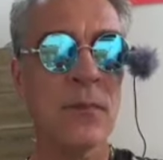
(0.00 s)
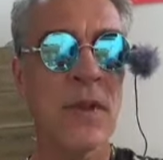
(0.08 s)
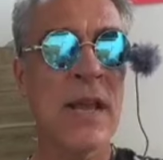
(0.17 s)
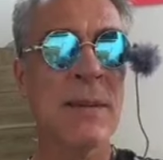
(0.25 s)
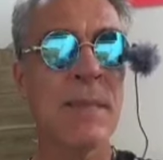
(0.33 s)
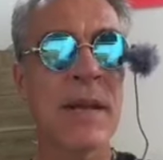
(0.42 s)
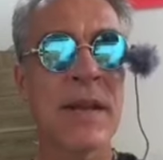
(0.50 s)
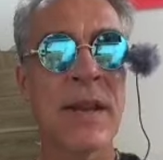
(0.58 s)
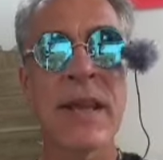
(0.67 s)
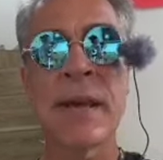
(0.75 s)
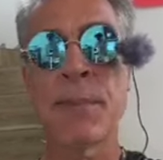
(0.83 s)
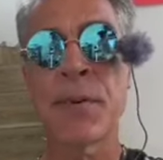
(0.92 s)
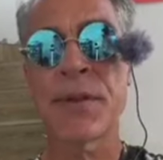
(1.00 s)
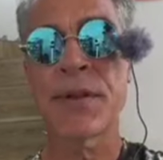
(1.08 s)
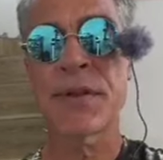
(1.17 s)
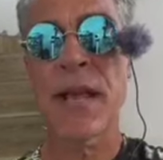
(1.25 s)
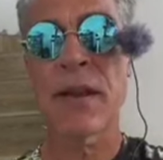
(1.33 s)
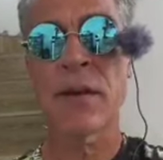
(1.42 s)
hit me in the hip with
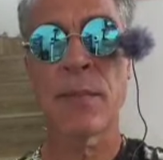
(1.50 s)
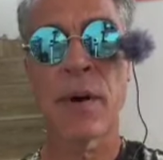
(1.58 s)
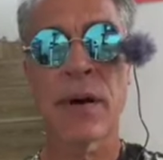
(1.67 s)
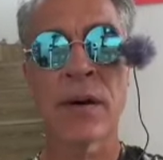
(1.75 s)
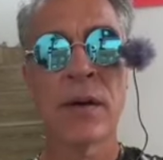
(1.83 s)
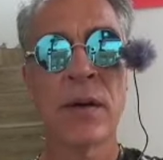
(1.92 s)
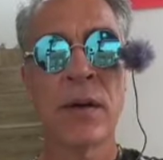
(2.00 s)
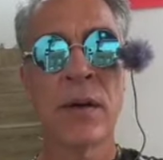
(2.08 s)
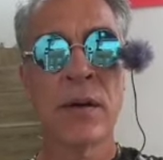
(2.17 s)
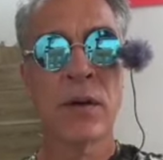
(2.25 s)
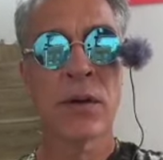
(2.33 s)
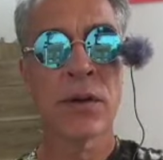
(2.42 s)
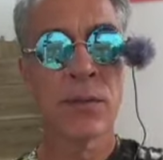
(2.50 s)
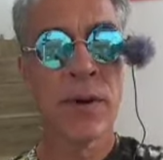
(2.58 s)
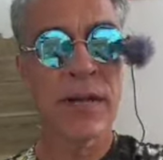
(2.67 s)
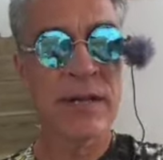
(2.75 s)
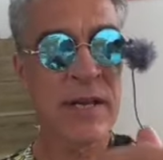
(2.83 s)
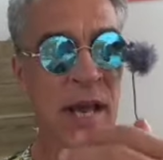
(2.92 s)
his handlebar on the
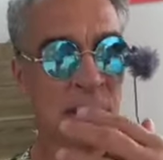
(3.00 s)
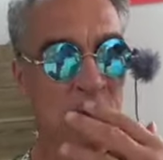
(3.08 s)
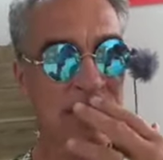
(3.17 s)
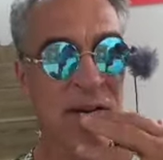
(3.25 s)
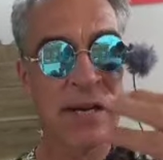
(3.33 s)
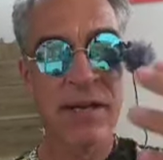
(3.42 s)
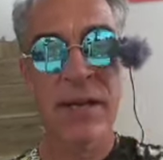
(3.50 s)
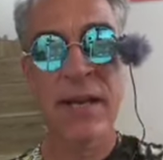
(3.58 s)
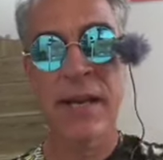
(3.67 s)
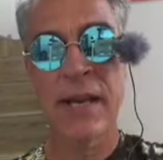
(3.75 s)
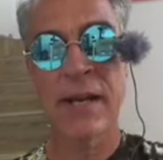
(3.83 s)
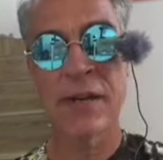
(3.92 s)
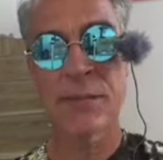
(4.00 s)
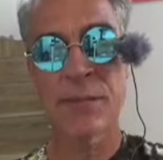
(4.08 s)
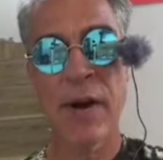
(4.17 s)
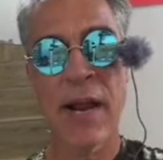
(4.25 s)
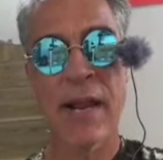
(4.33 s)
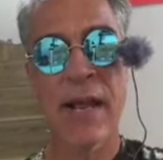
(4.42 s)
right side, which hit his
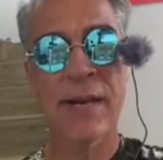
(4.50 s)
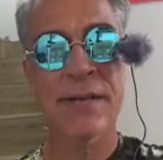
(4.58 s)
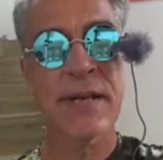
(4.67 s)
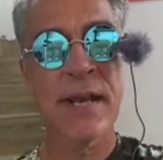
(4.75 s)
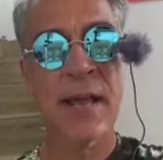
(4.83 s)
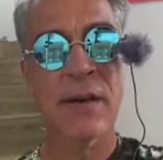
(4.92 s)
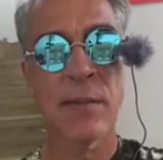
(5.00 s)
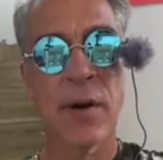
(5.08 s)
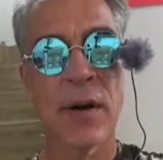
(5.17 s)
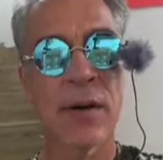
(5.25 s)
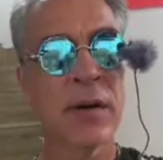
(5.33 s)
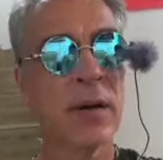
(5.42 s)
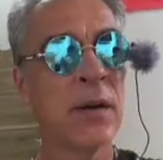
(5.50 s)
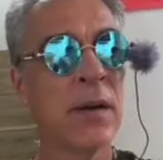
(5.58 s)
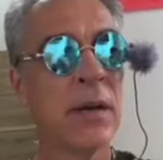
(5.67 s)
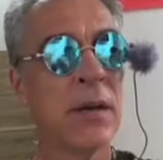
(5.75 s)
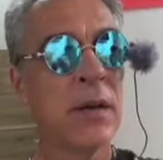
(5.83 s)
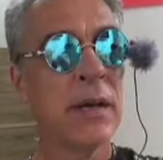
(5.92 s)
brake and his handlebar,
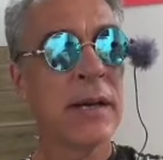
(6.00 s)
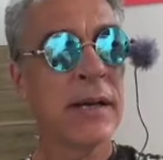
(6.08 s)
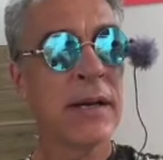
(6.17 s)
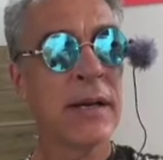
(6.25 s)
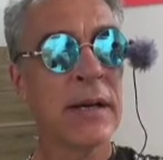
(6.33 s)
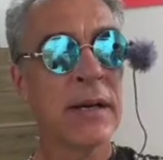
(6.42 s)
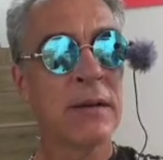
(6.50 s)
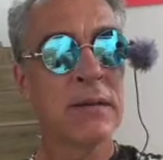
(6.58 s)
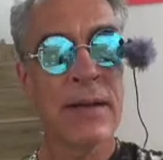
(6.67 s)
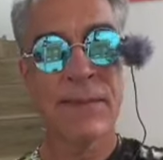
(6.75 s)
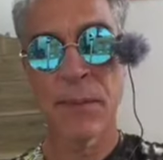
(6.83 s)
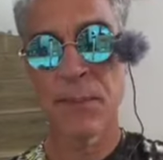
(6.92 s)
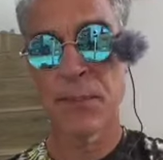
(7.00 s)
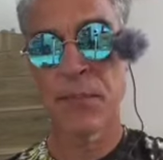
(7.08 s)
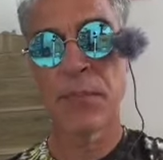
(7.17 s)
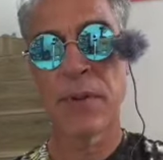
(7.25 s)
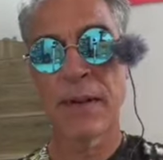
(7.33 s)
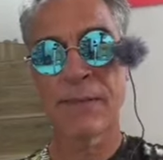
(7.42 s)
and
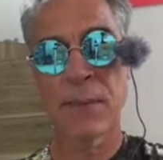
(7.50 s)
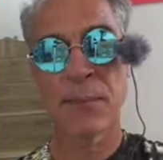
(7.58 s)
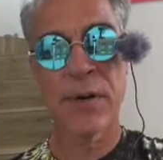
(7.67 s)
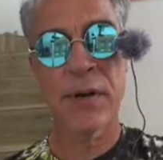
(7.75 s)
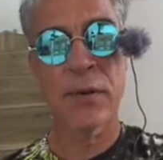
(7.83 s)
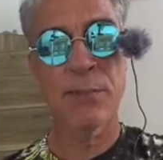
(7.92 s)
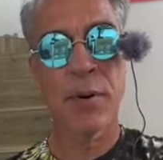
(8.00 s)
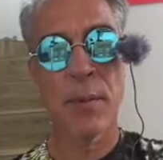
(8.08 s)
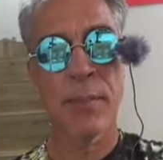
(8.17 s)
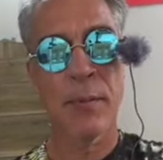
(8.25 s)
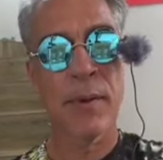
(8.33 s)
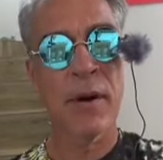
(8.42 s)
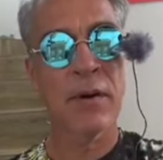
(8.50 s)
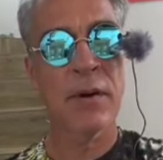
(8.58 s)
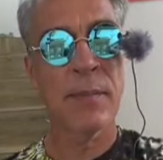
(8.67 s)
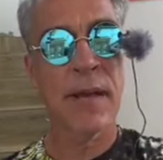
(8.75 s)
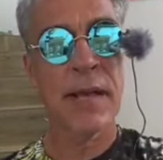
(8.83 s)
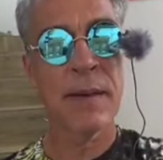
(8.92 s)
left a pretty good purple mark
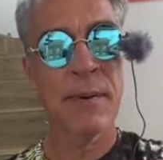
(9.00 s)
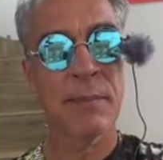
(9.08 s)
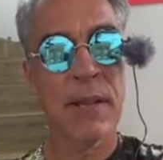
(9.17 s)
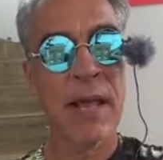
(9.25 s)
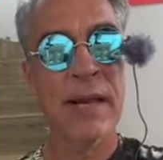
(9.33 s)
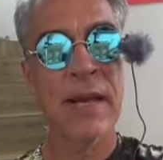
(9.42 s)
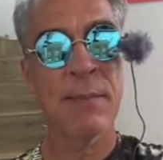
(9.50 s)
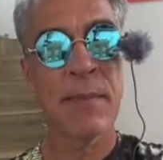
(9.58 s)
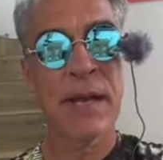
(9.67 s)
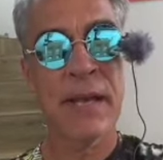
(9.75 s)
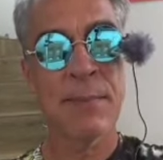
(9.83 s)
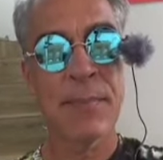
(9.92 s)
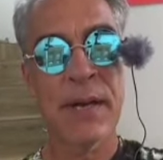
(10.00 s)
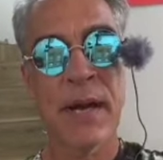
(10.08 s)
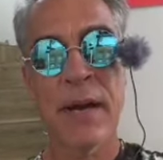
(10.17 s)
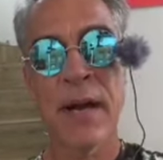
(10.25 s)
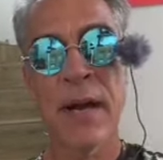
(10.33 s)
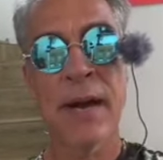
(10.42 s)
on my hip. I'm glad it hit my hip and
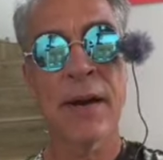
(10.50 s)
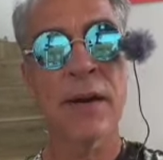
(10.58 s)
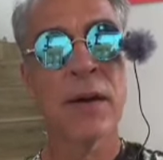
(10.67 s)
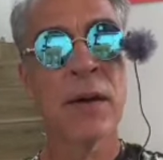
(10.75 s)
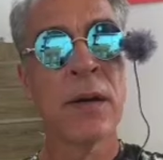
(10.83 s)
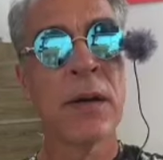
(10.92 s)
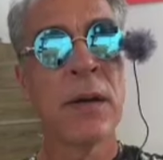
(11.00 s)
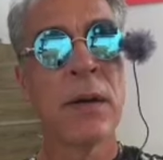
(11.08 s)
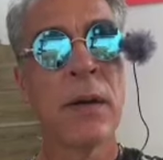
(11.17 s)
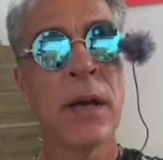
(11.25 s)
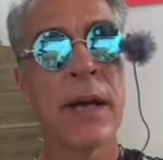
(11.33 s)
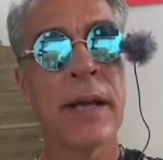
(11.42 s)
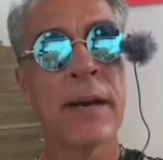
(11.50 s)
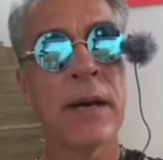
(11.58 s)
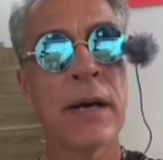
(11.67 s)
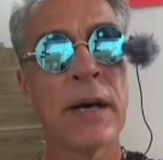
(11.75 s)
not higher, and